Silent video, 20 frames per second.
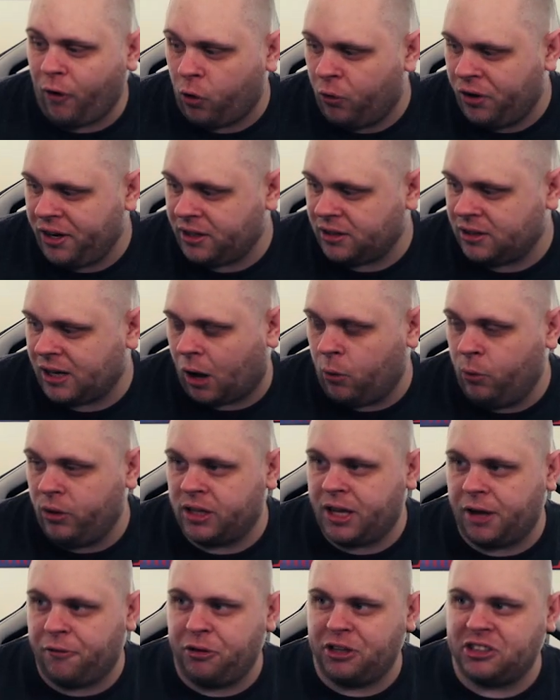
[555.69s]
rating, I will
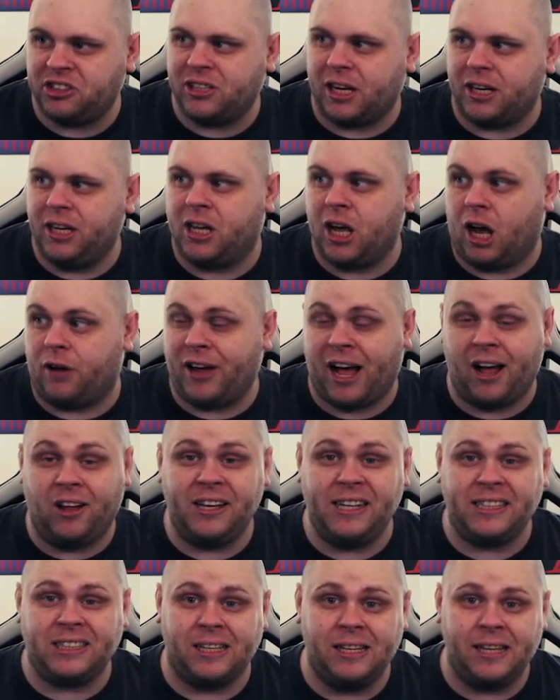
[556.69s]
give this Dani Carvajal
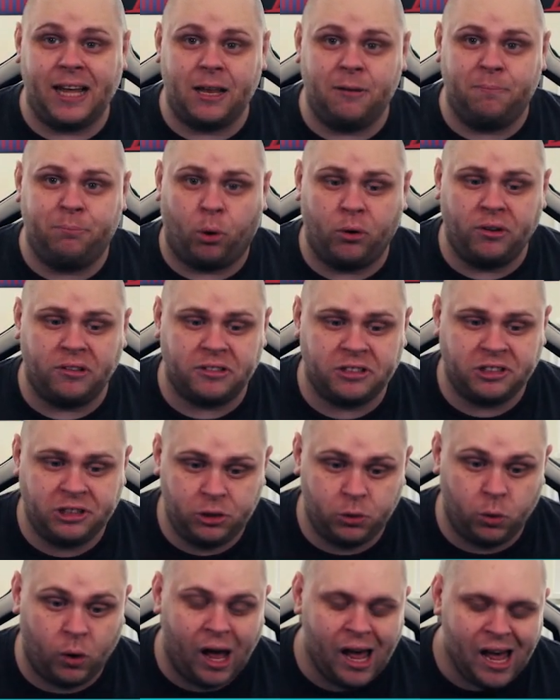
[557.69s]
is a
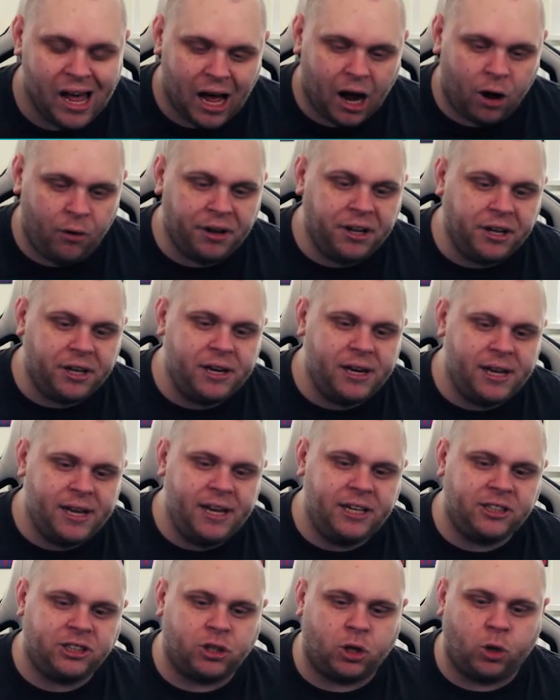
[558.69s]
9.2. I reckon
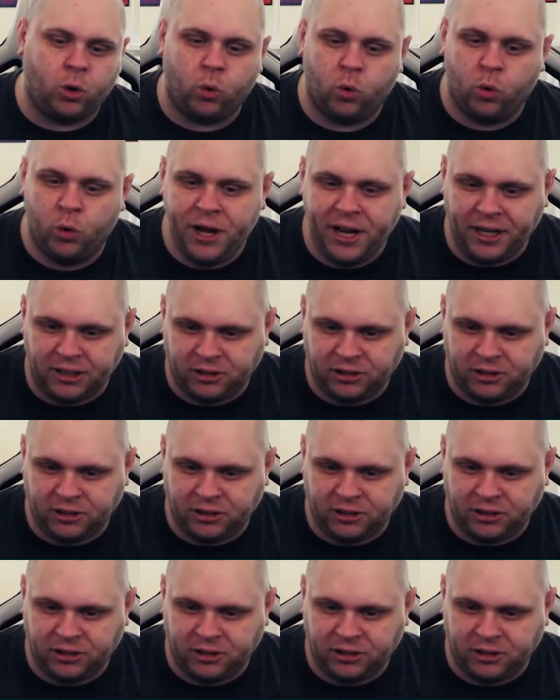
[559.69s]
he's great